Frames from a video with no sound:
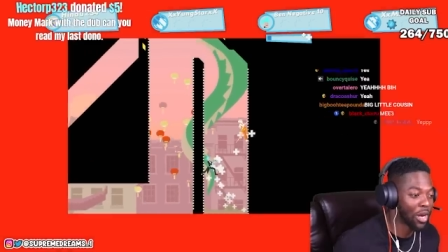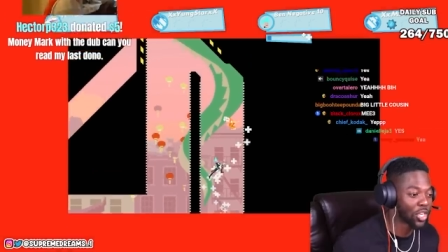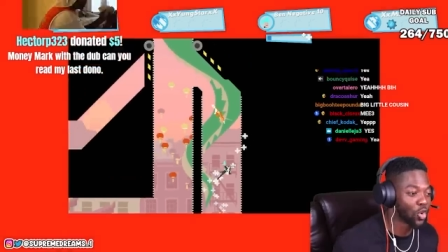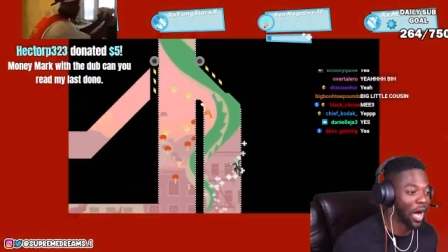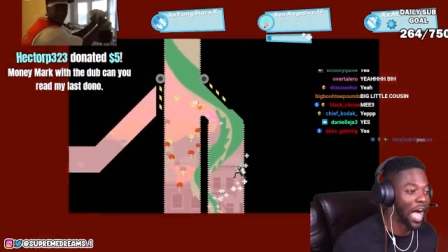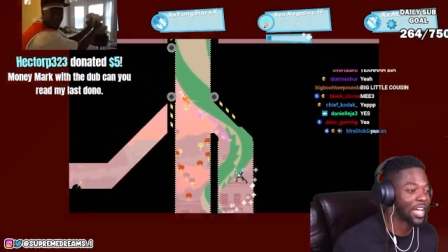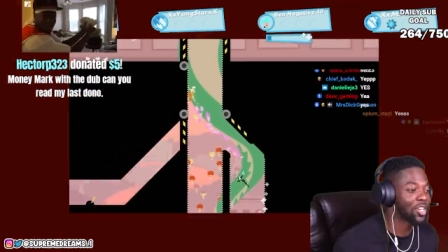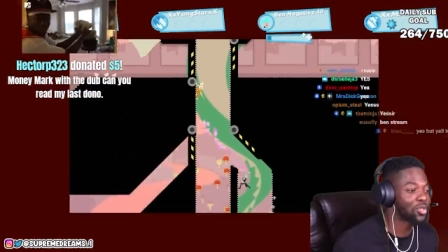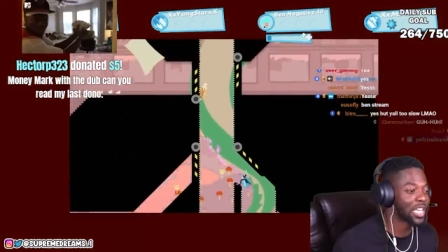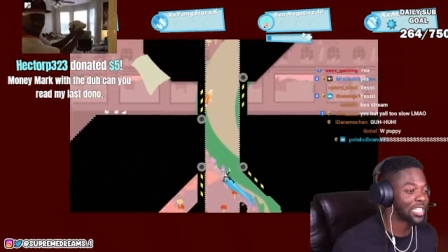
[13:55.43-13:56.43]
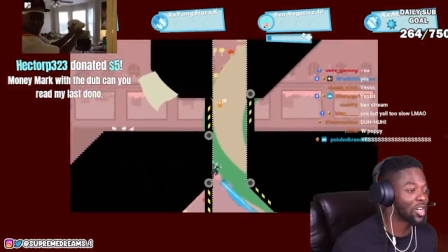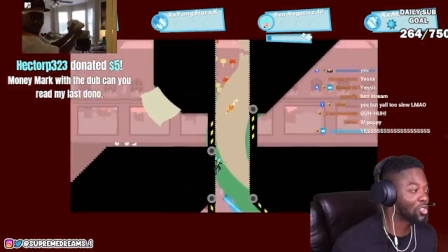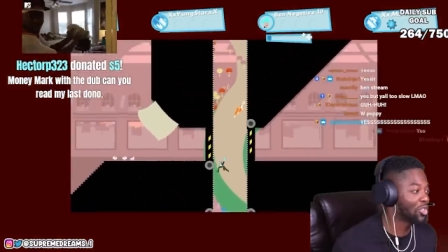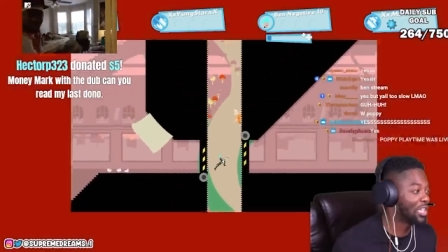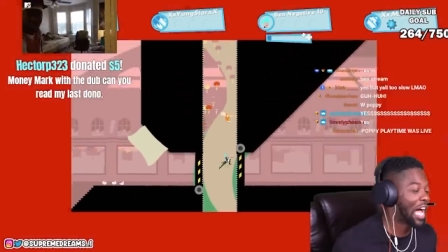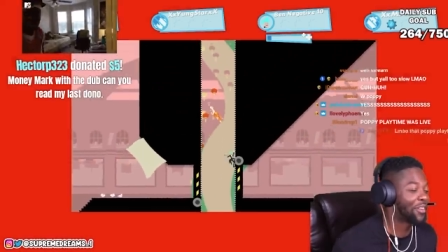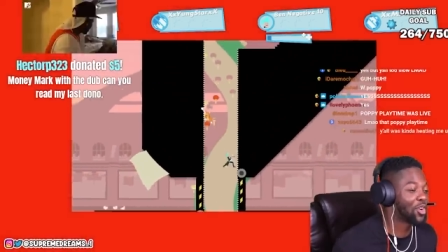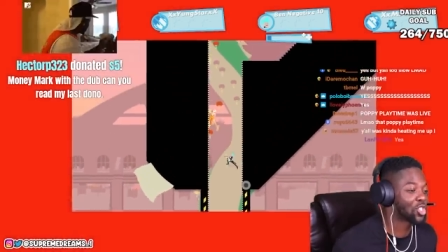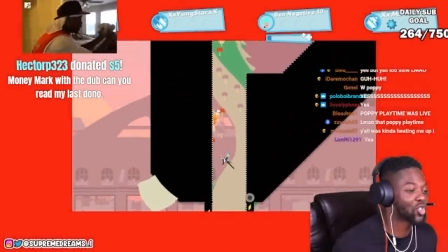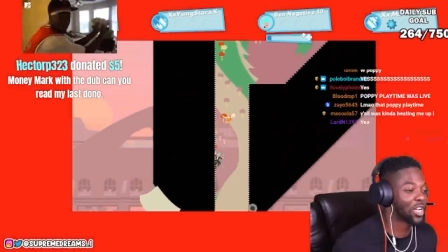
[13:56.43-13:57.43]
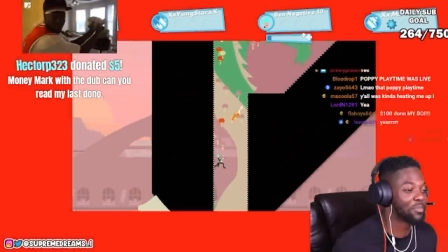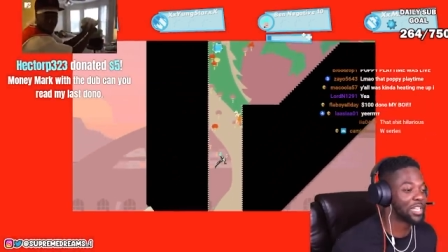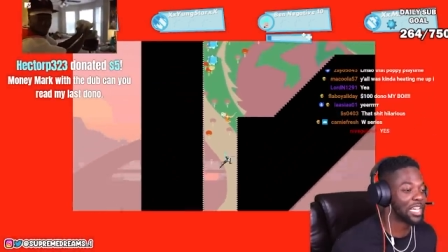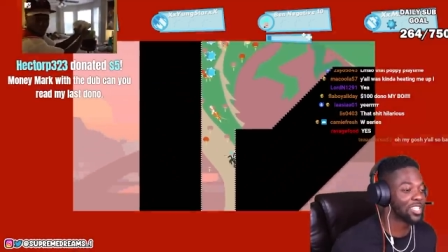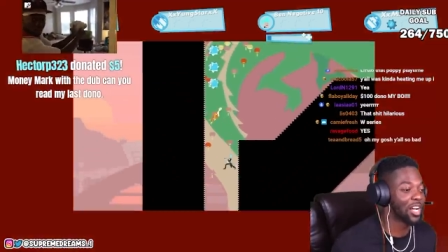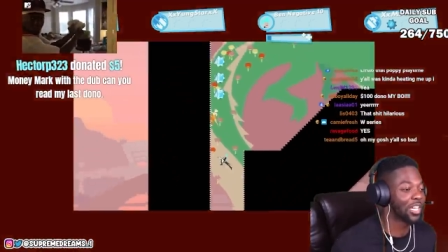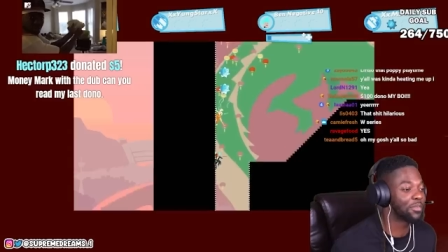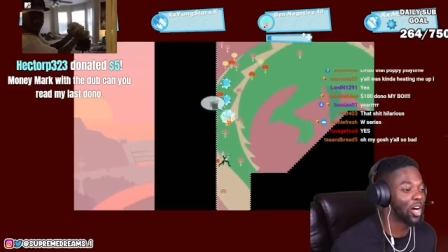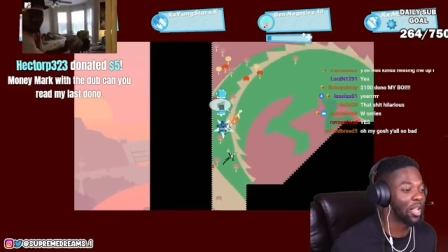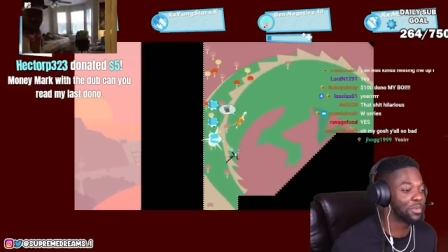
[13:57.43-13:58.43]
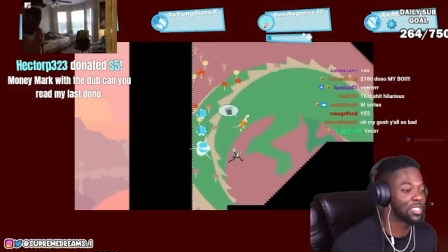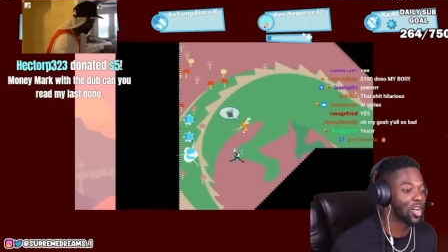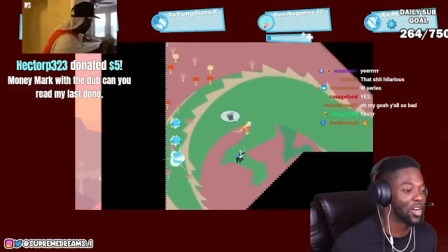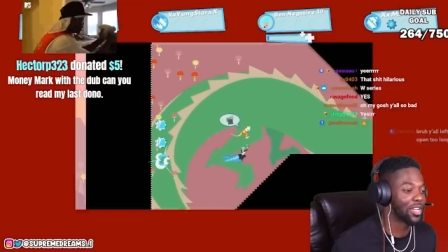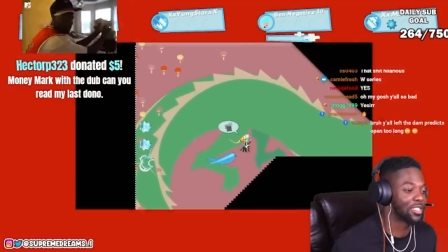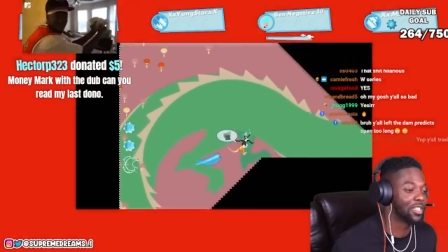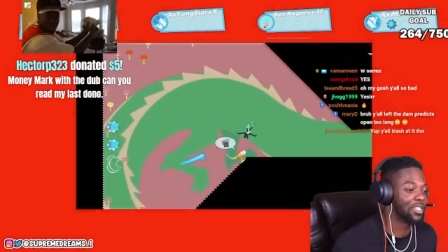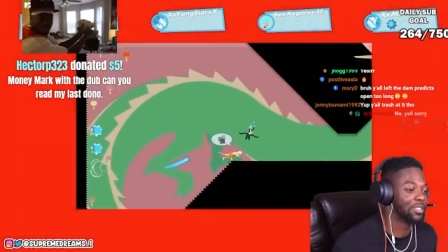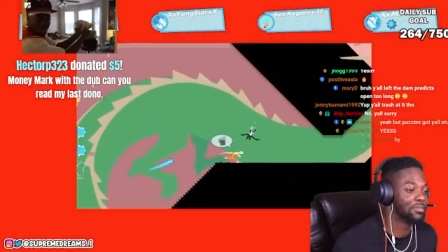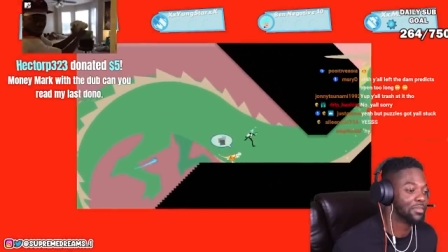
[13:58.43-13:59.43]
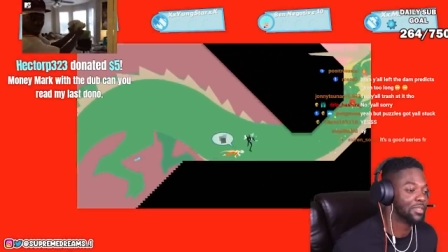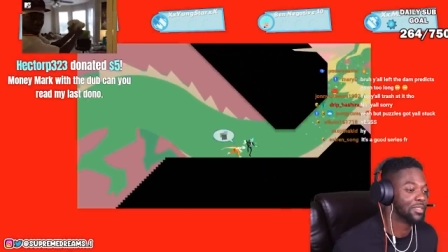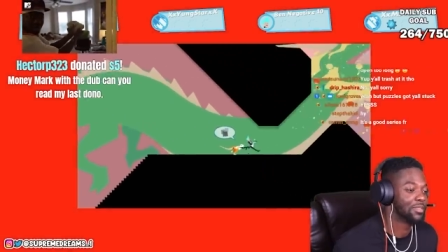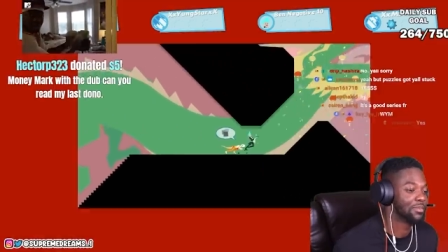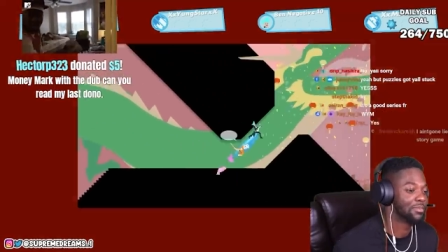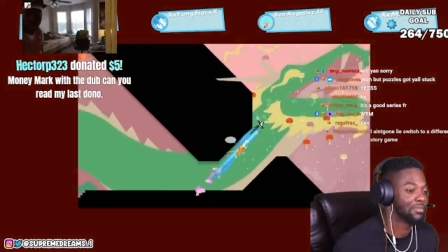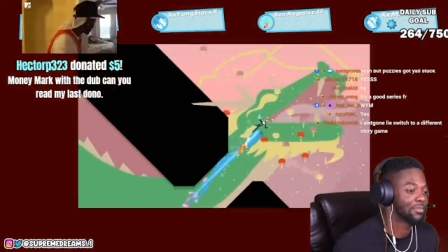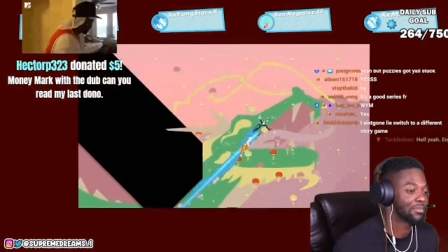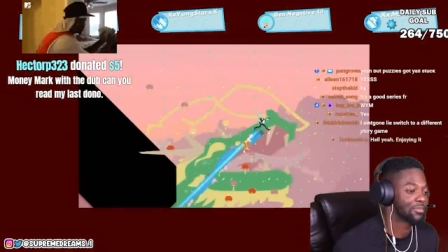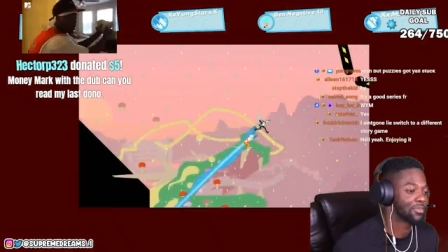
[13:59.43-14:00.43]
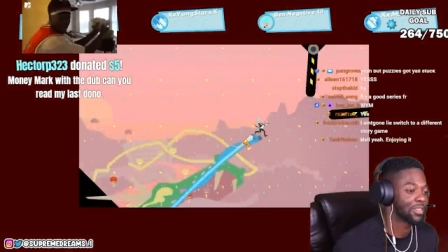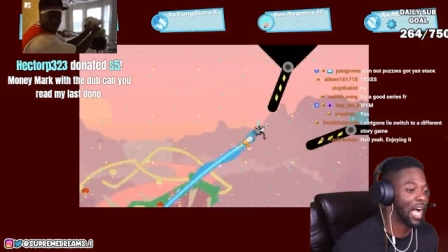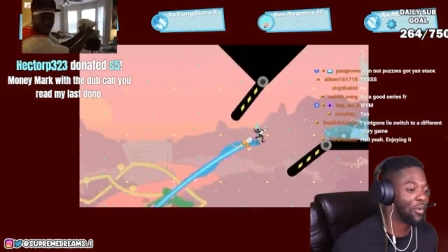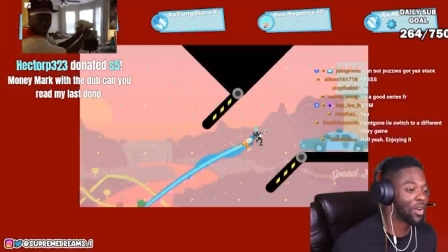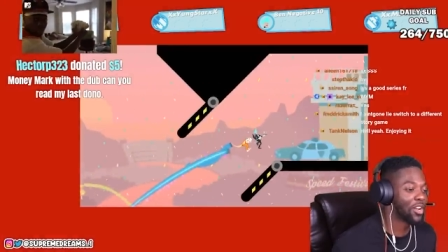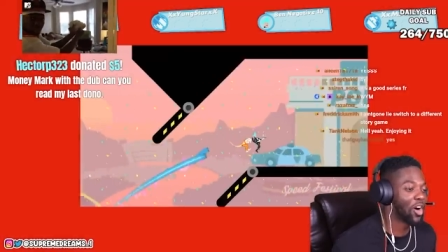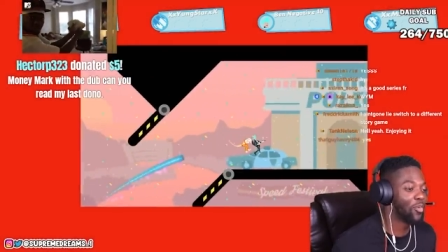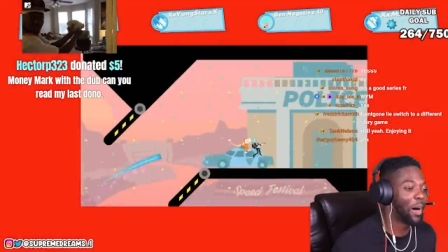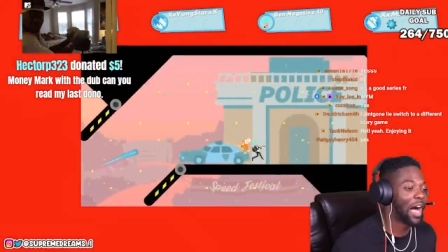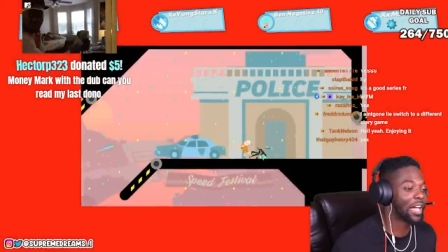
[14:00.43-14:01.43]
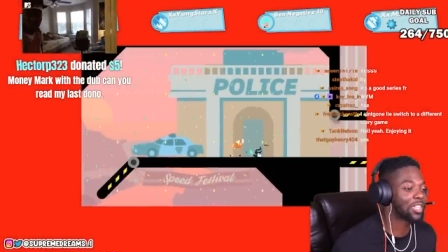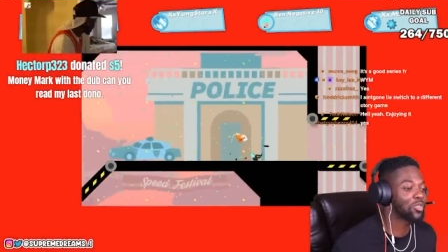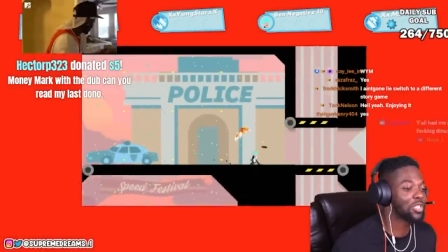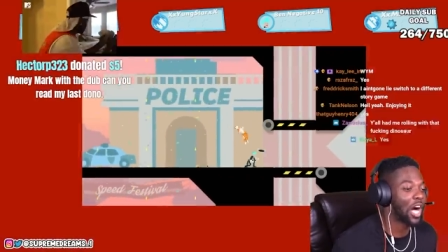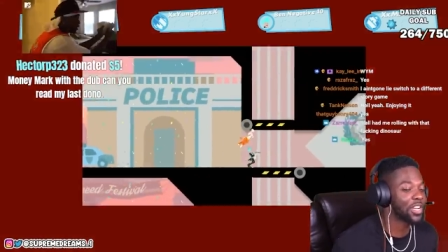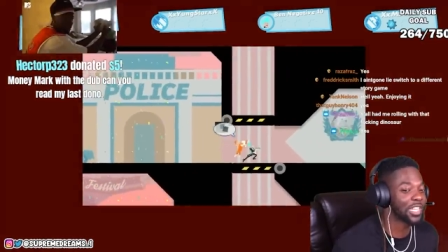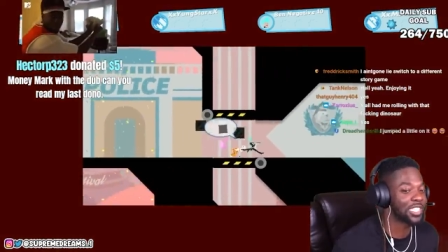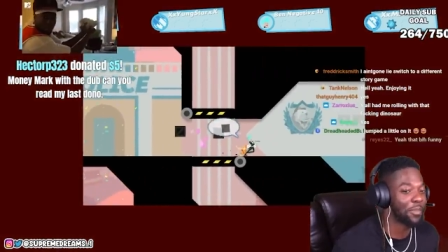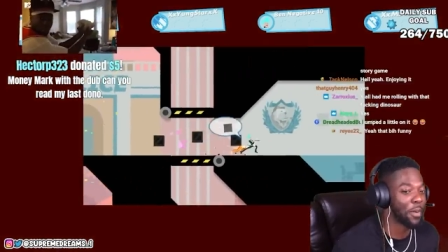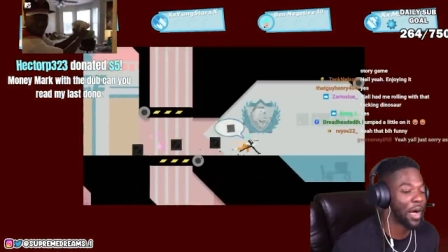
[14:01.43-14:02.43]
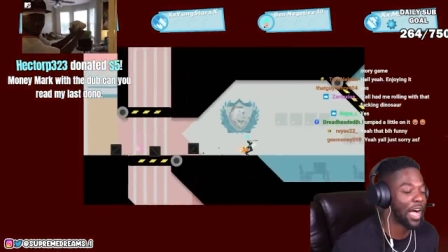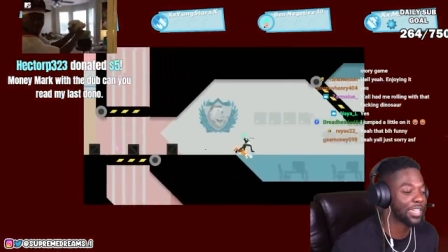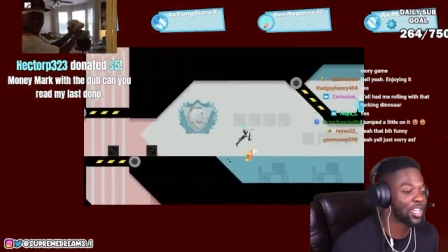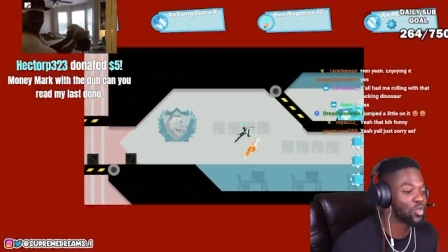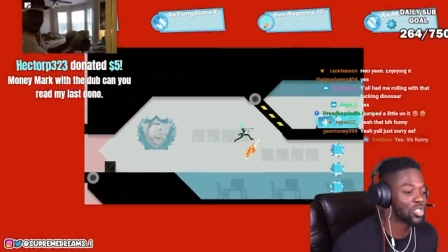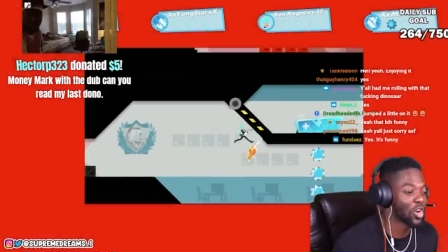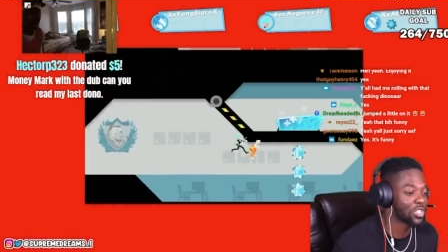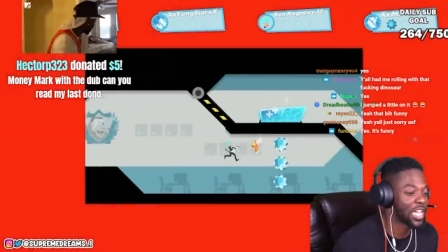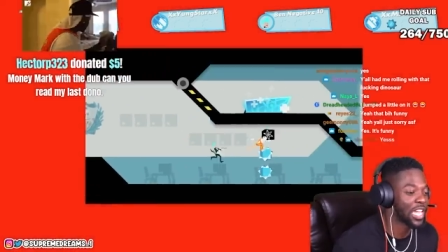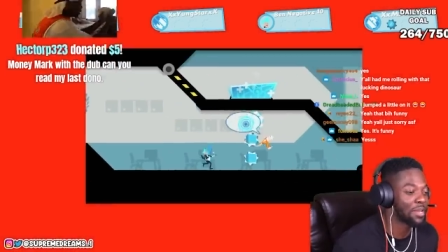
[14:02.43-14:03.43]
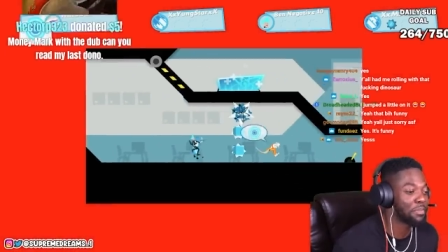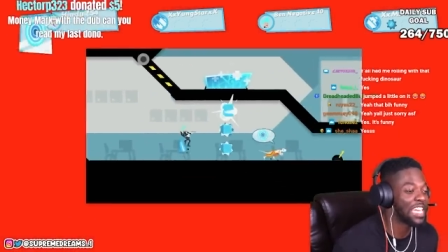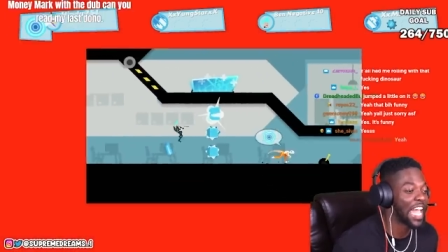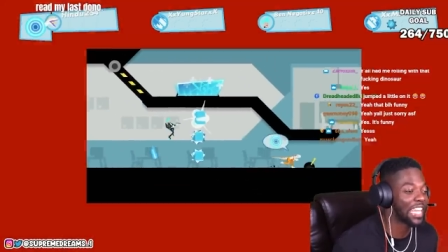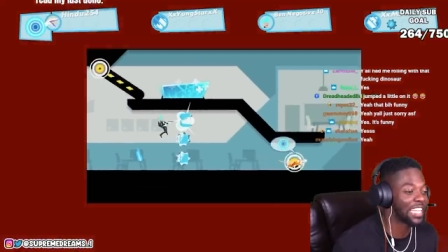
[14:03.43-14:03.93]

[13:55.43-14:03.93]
to do an IQ test on live on stream because y'all keep calling me sorry and dumb. I want to know my IQ. Y'all niggas talking about my IQ is 13, me and